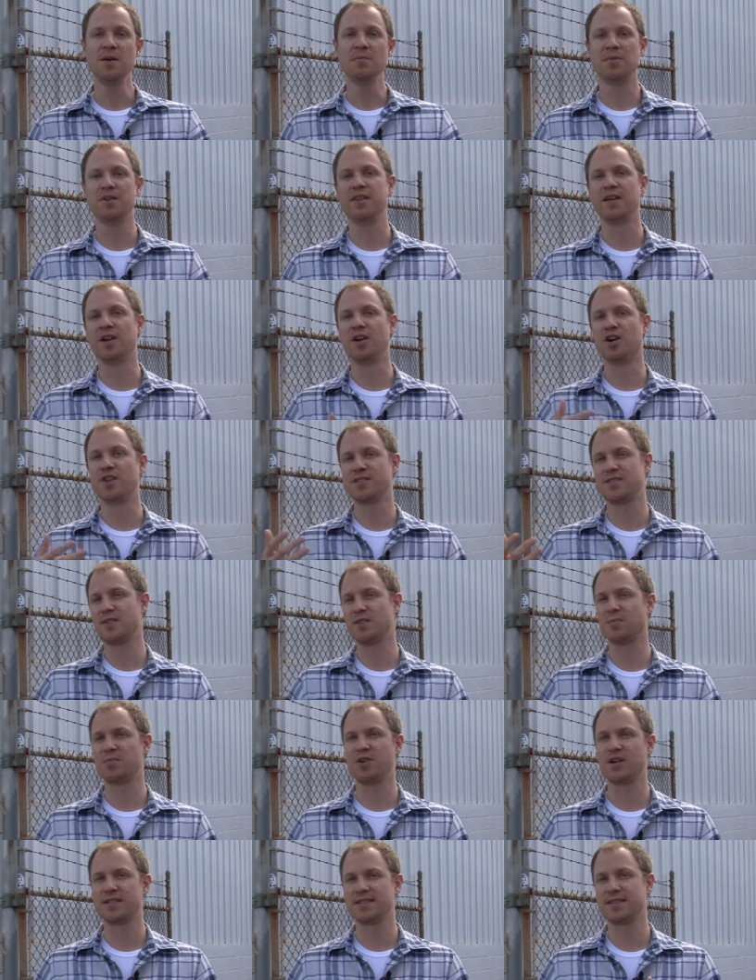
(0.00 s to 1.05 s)
but then also the
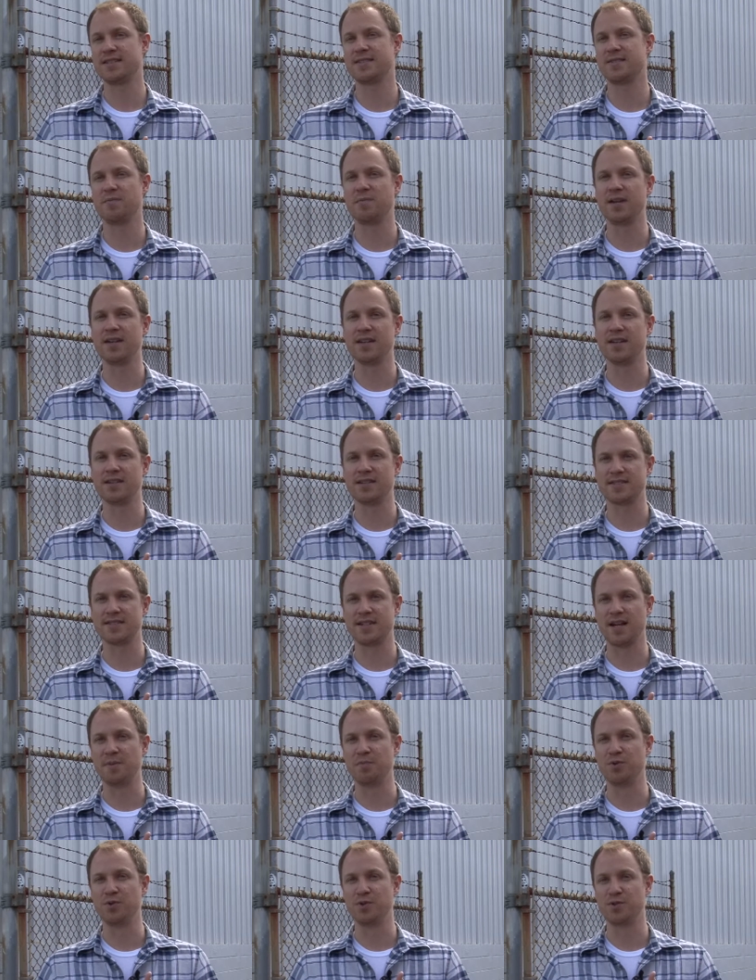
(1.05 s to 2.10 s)
process of making
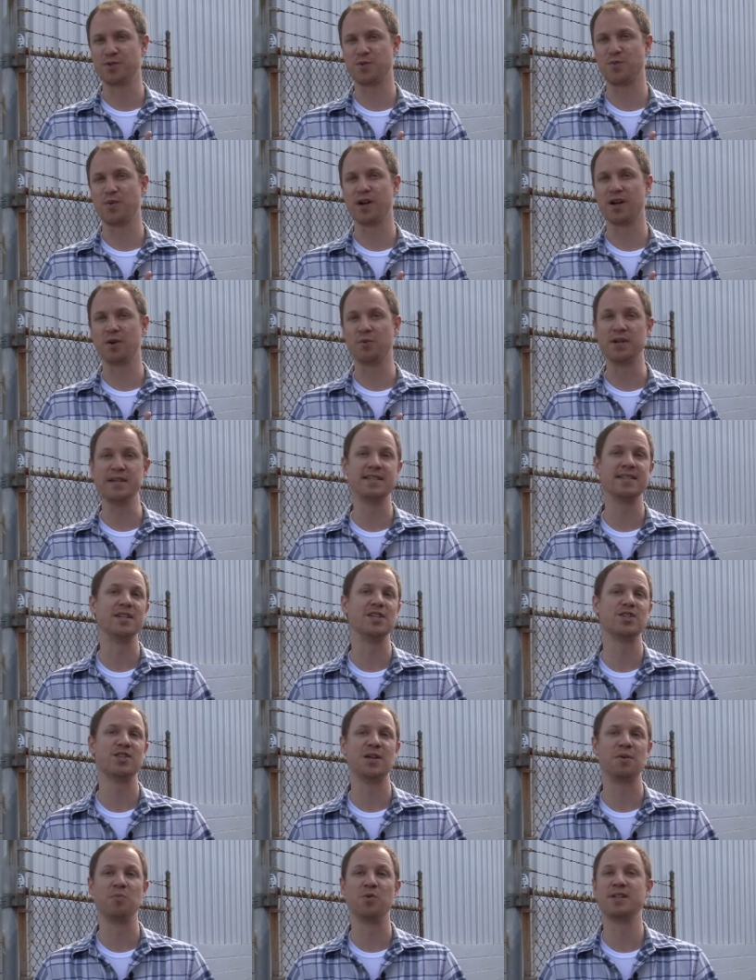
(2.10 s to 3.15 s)
disciples where we
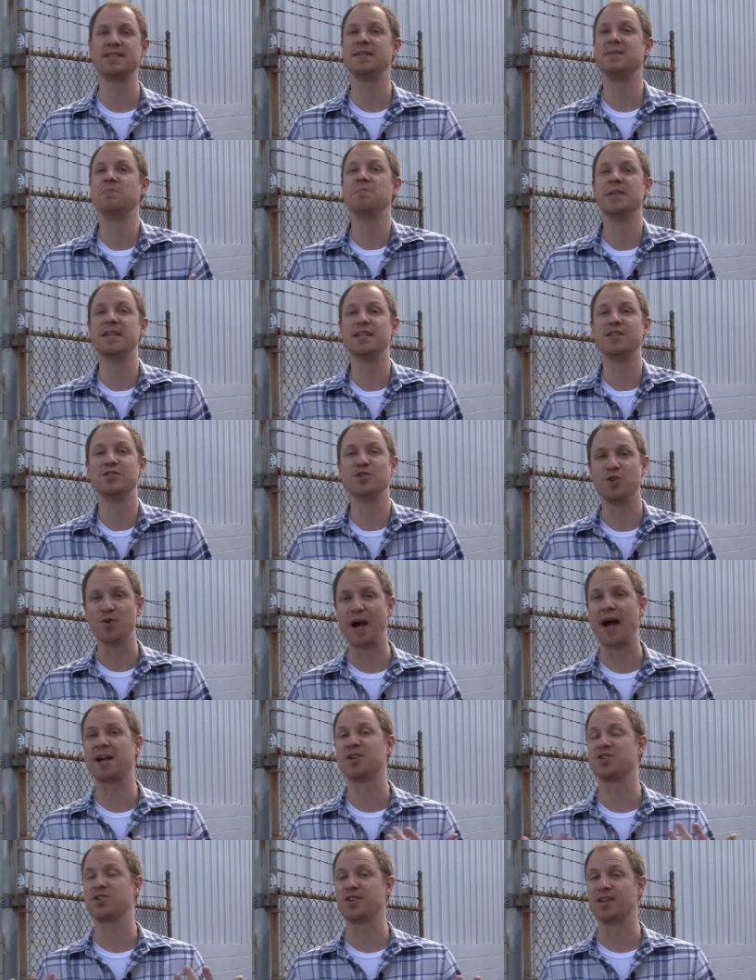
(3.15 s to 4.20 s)
teach them what does it mean to
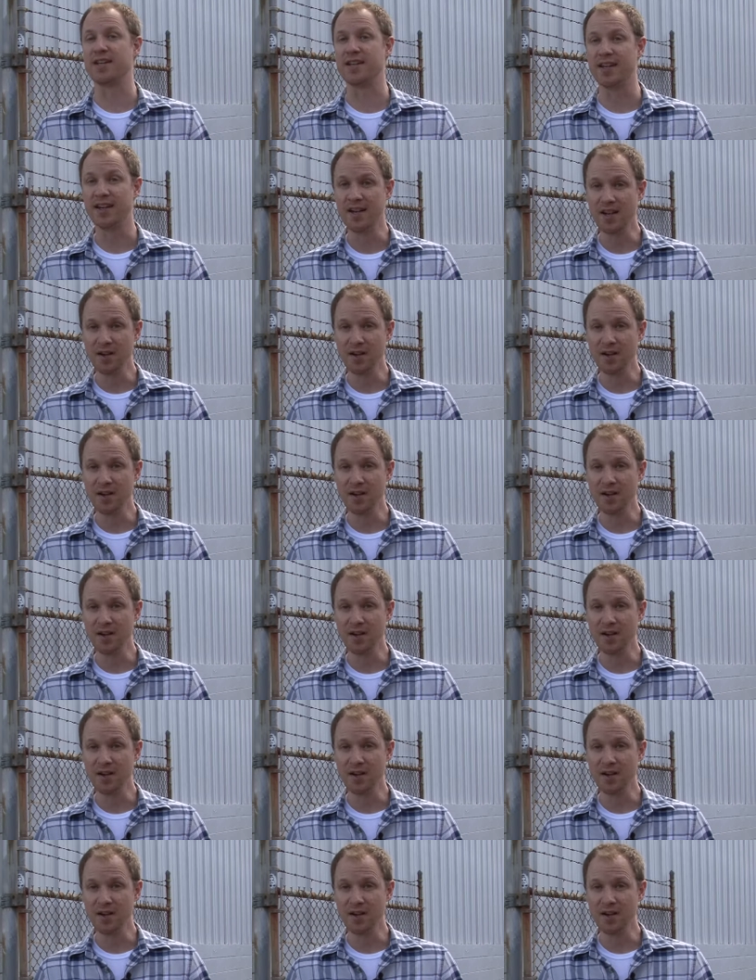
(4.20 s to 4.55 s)
actually